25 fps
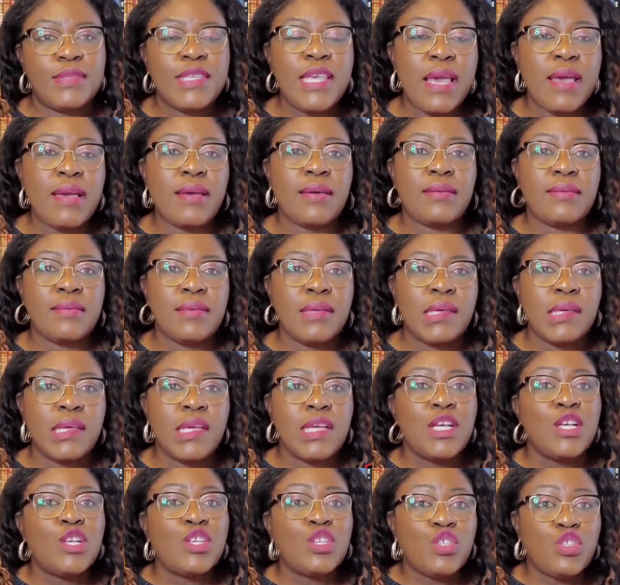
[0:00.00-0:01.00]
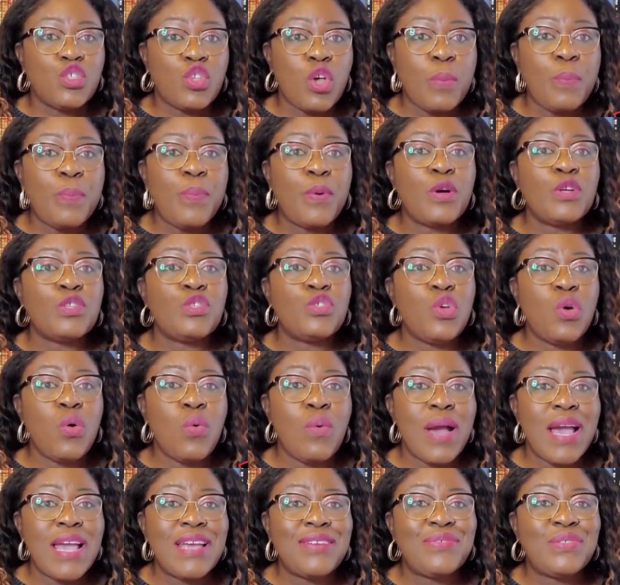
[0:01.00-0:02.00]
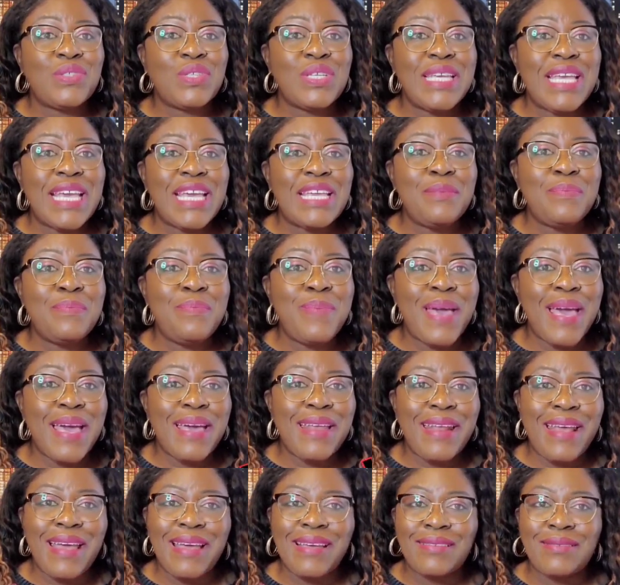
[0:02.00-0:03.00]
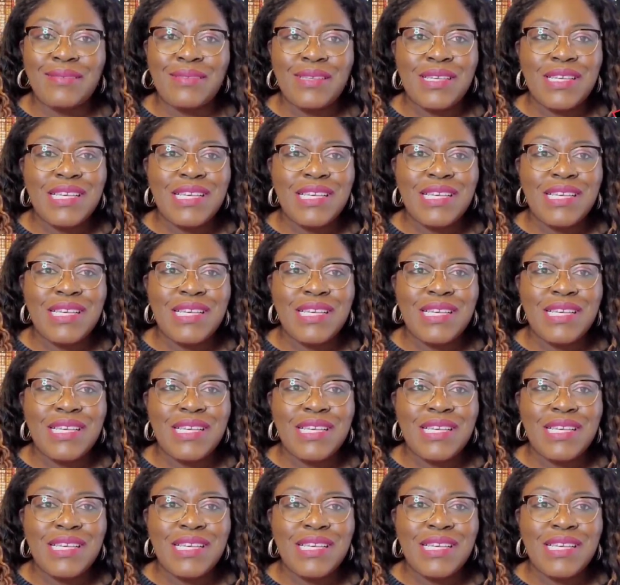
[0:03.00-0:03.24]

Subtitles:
Yeah. Support your wife to get better.